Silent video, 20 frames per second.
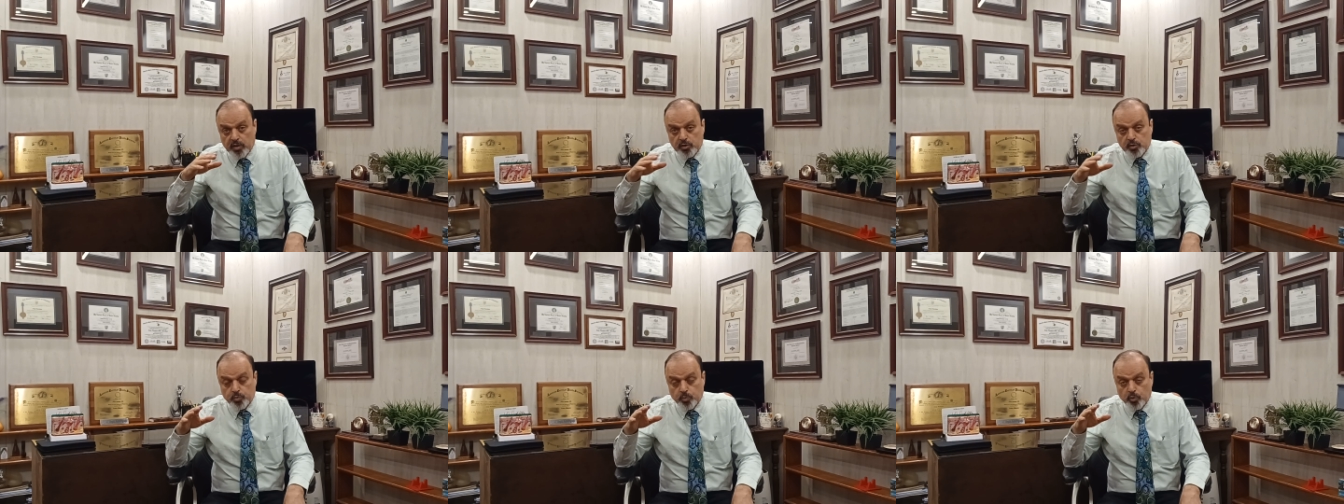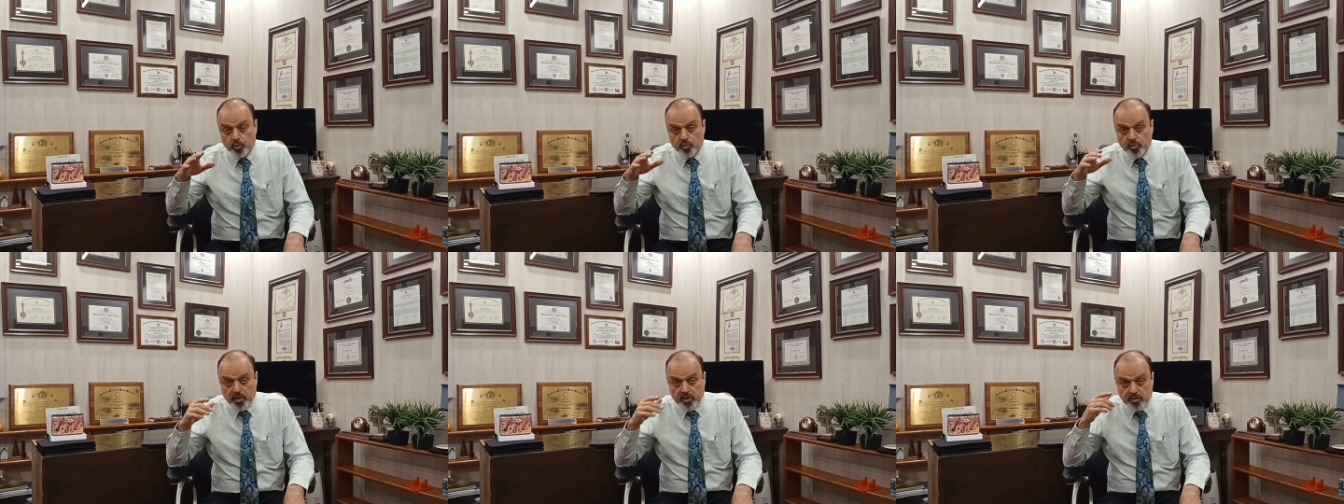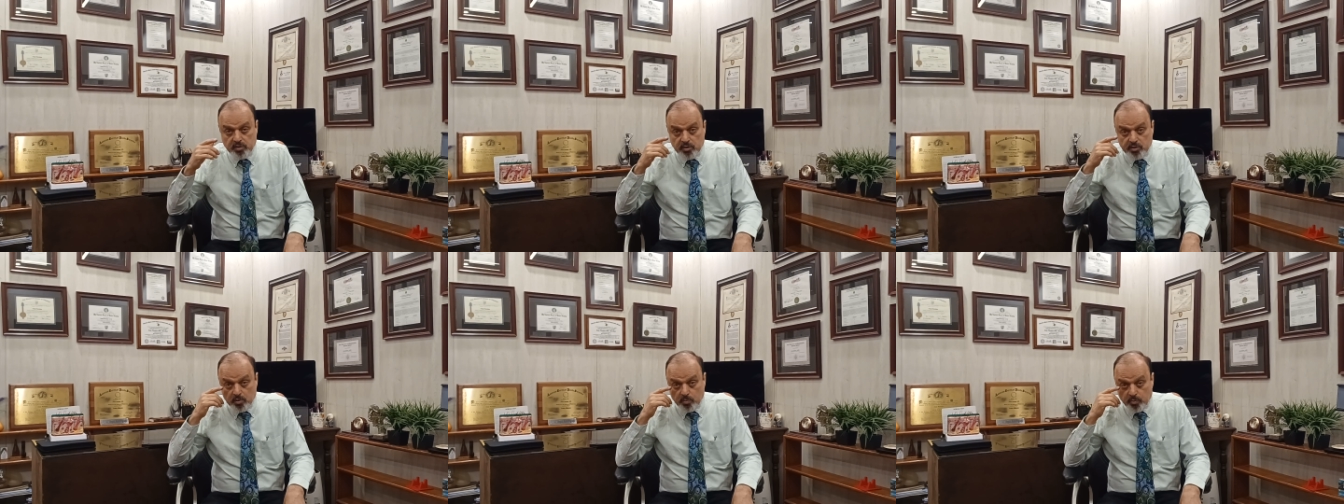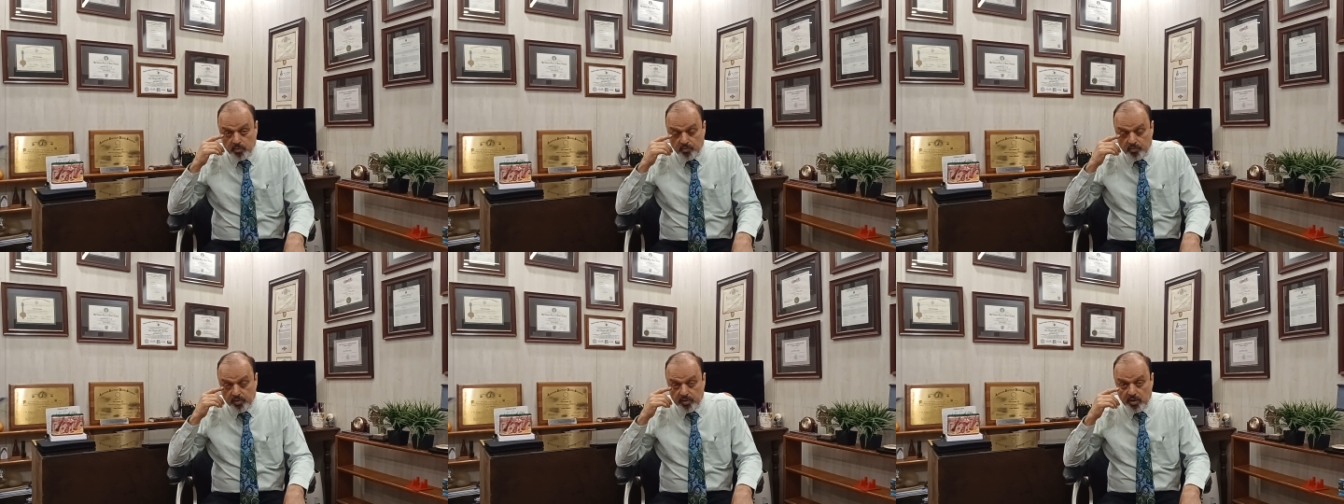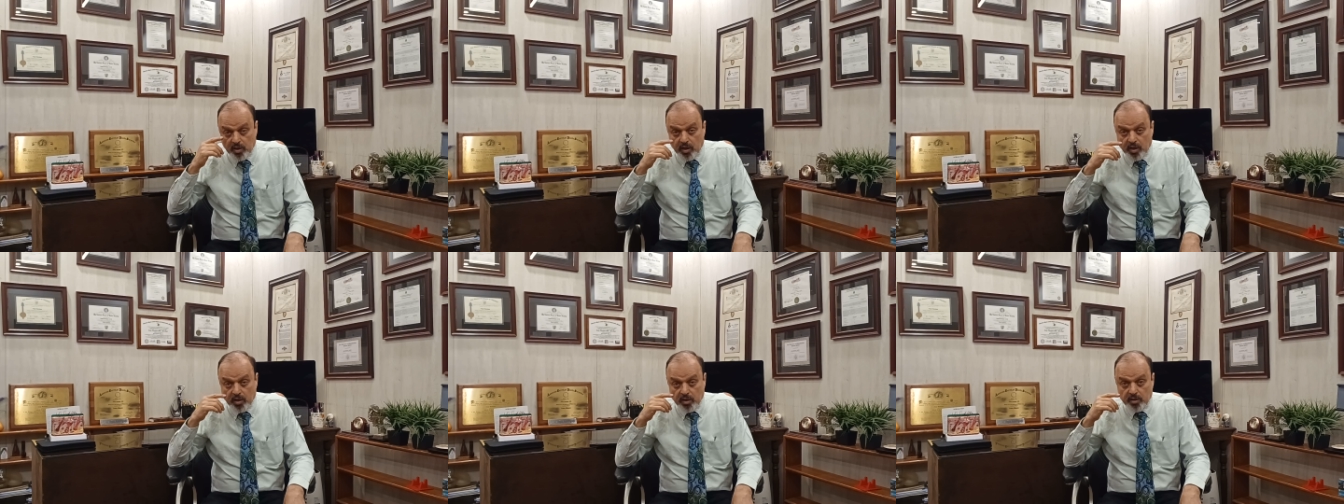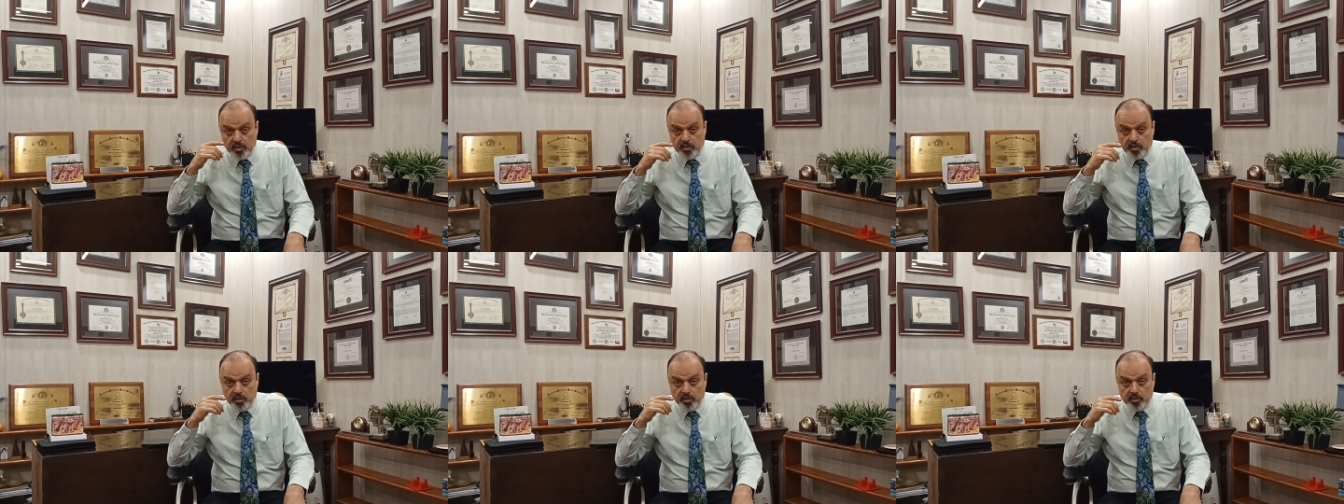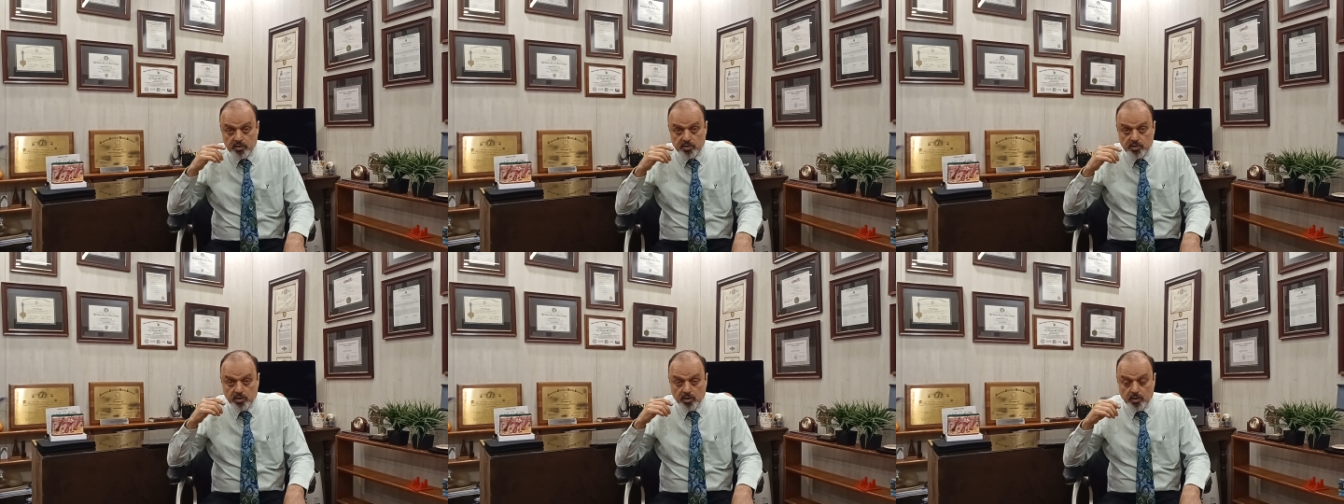smooth transition between the eyelid and
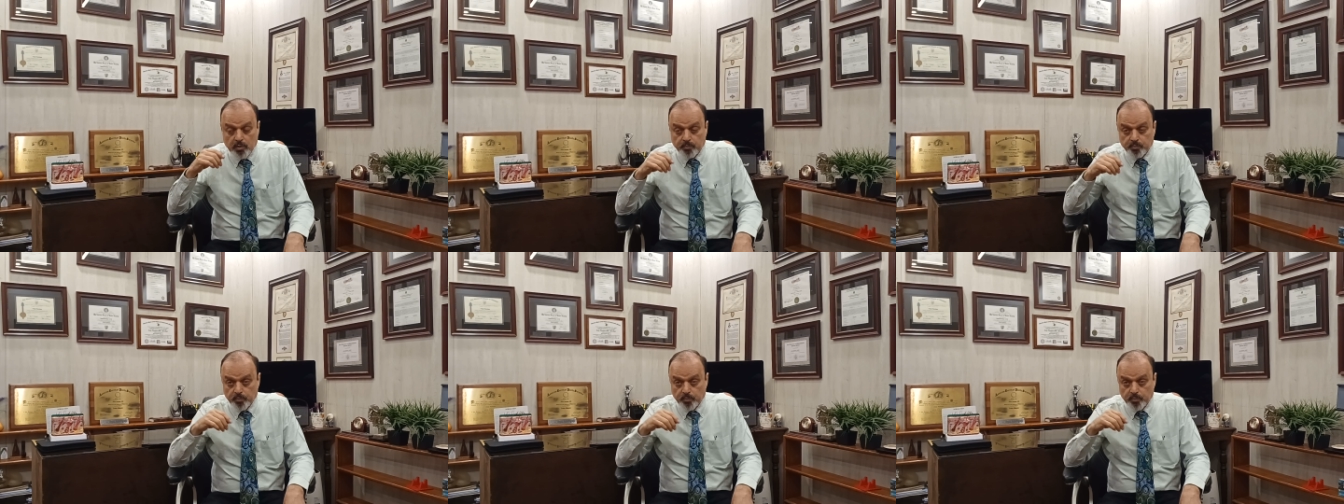the cheek.